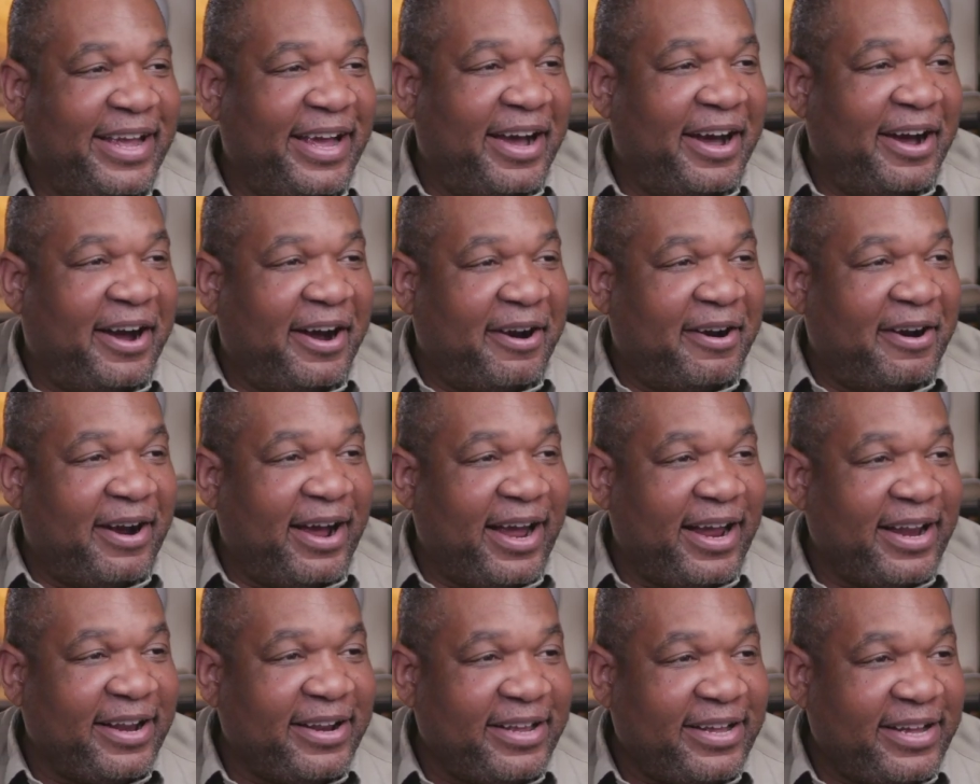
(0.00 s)
All
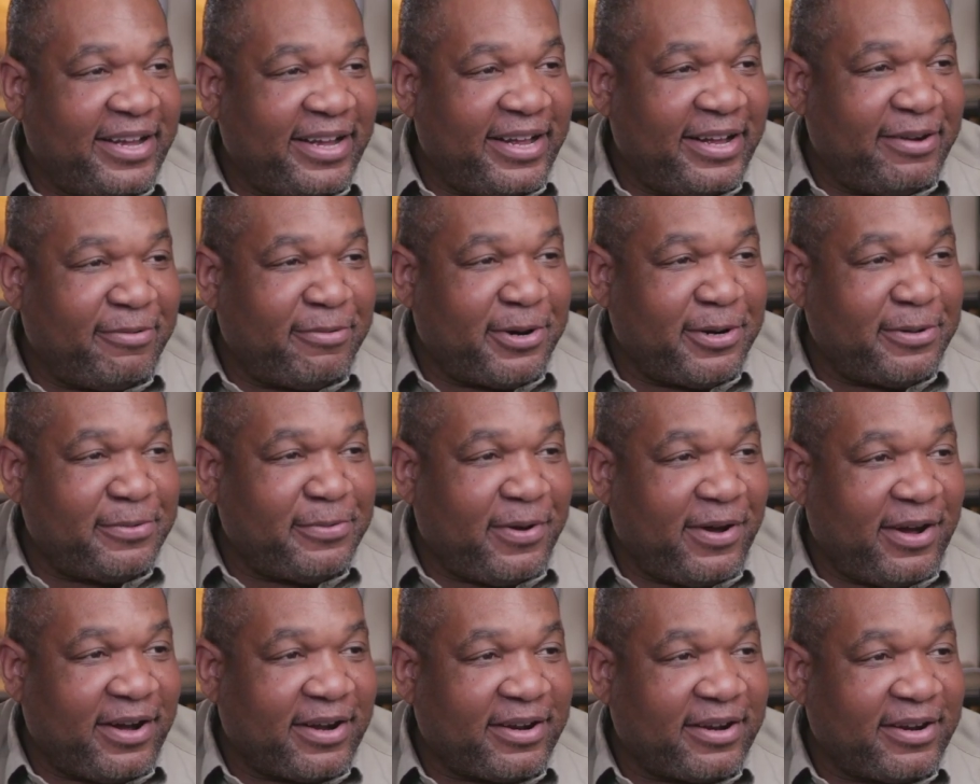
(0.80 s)
right, World
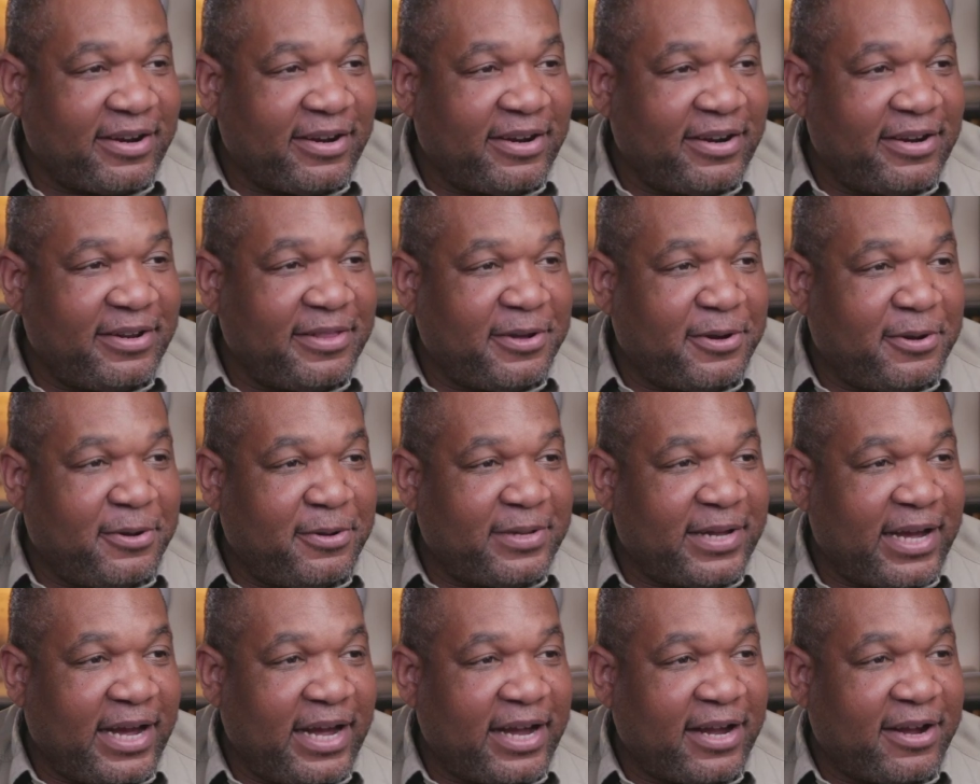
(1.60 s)
Walker, the
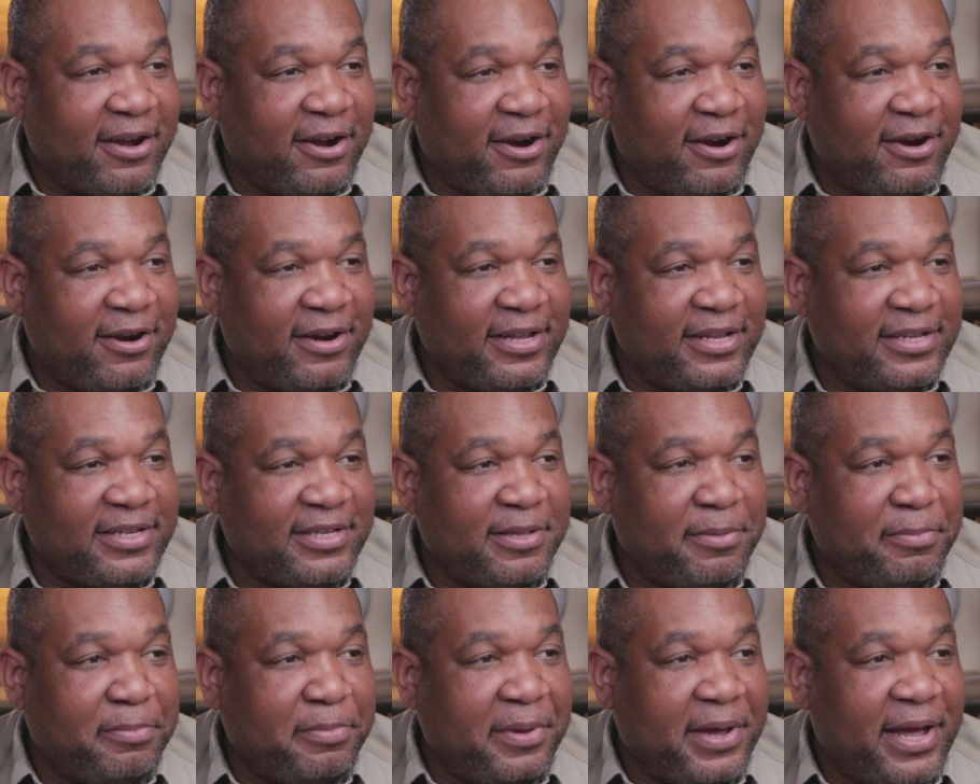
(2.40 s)
old Hyatt card is
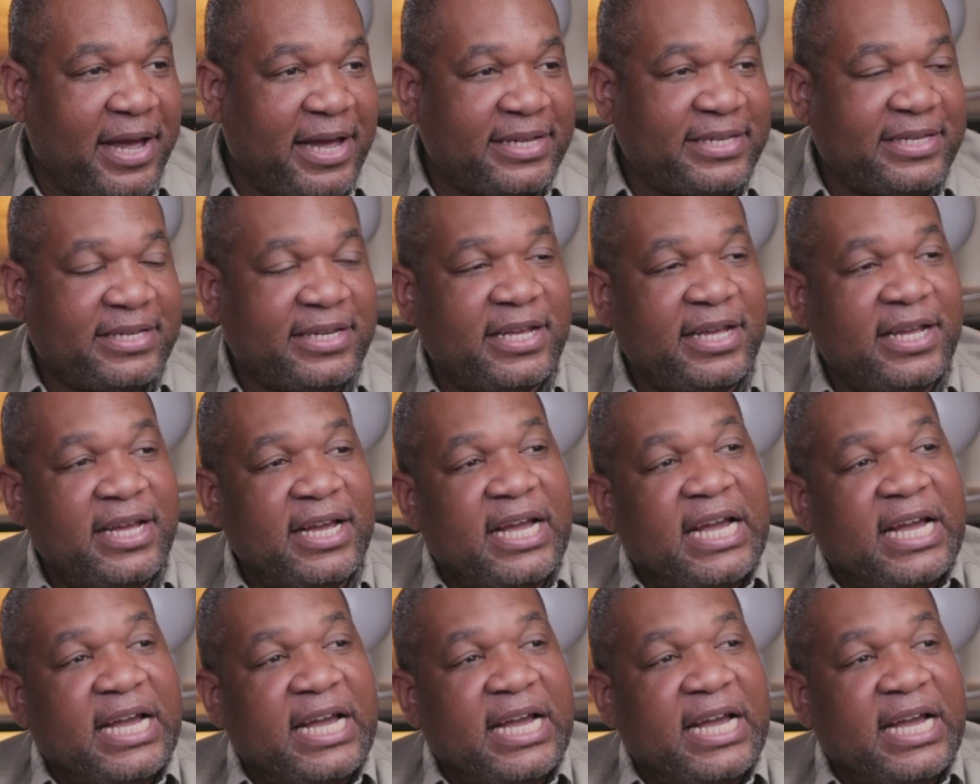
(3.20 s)
the best.